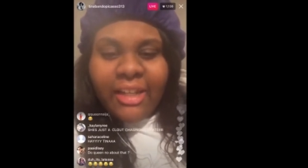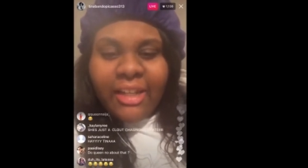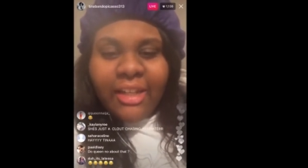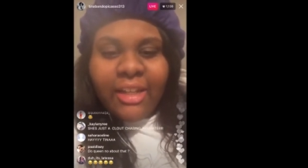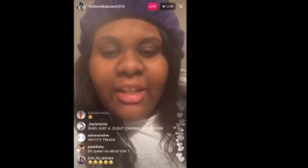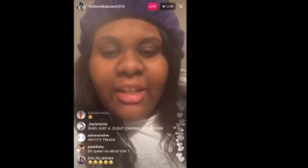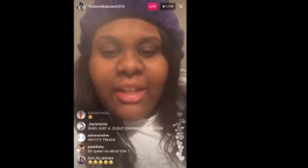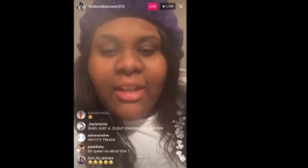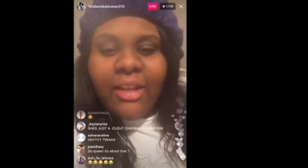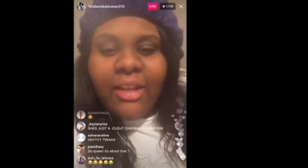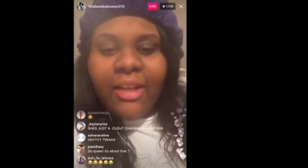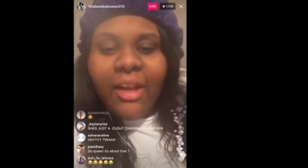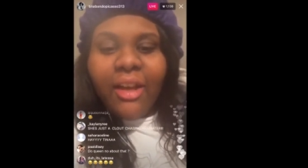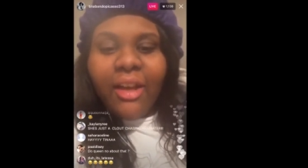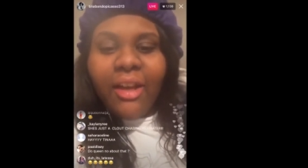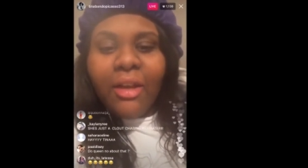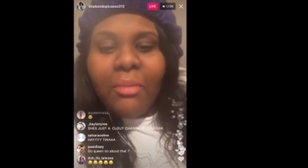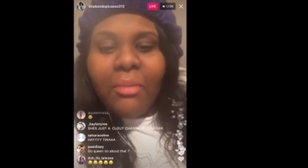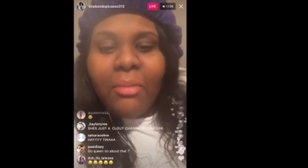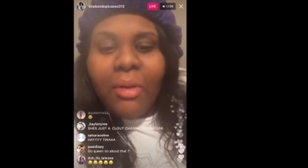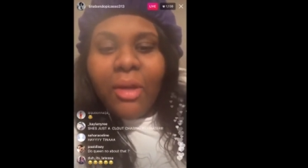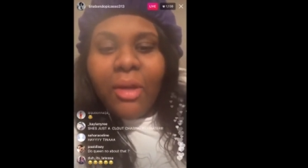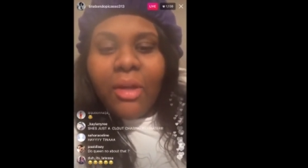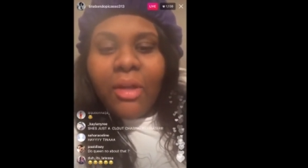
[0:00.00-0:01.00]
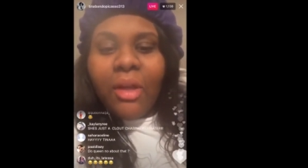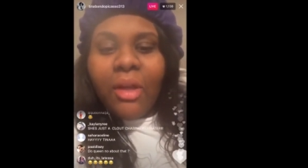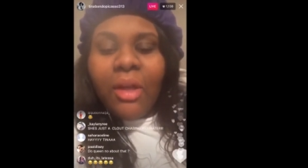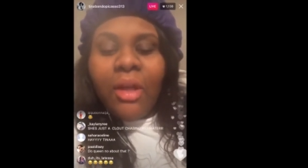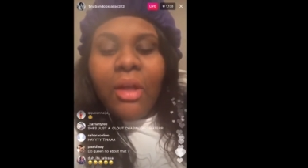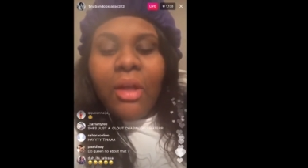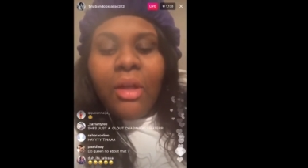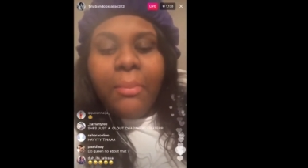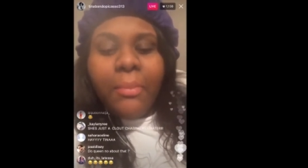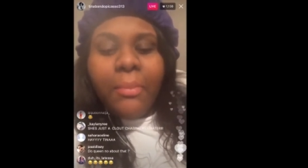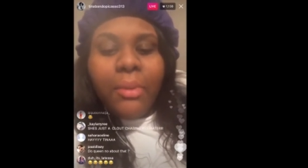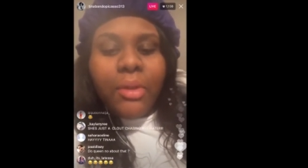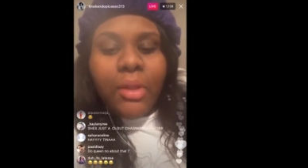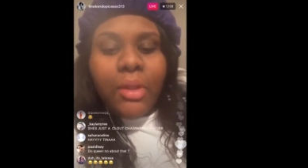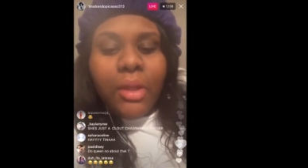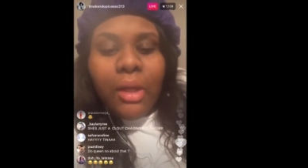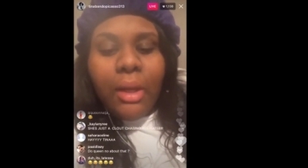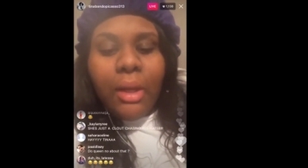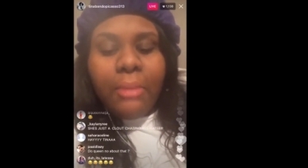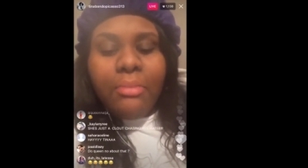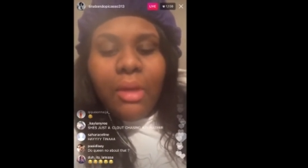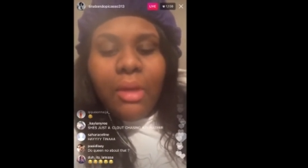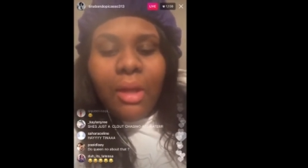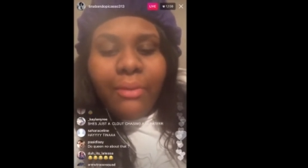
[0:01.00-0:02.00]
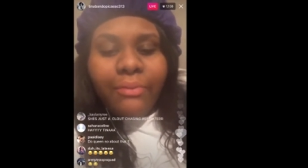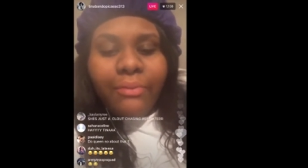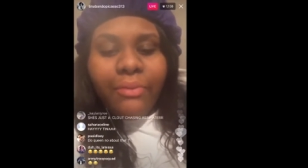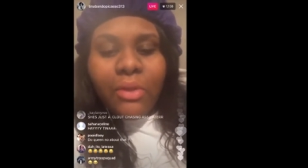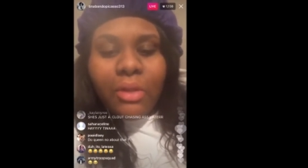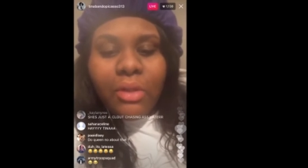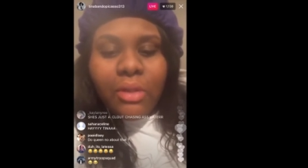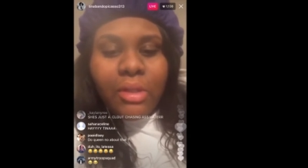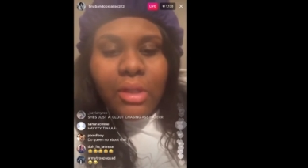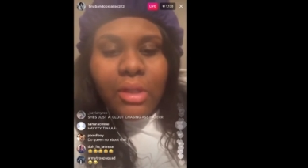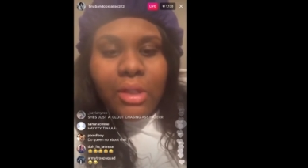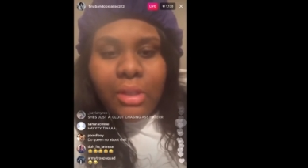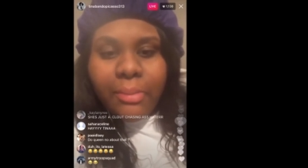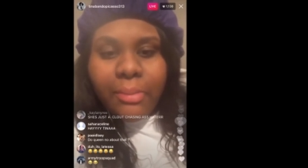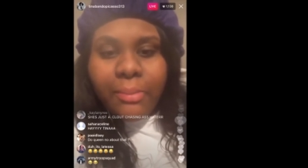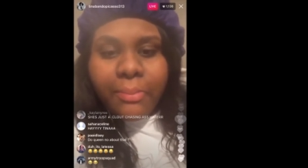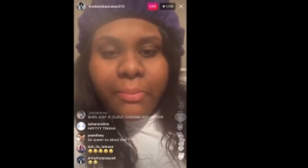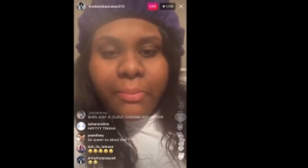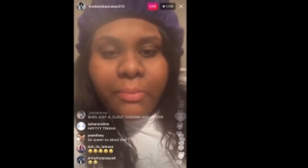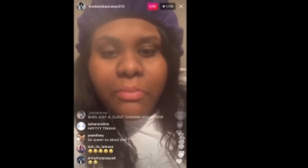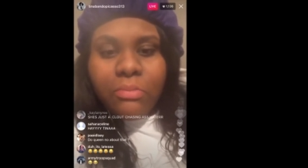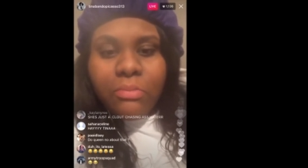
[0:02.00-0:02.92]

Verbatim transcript: Looks, Everybody. But yeah, I'm not finna keep.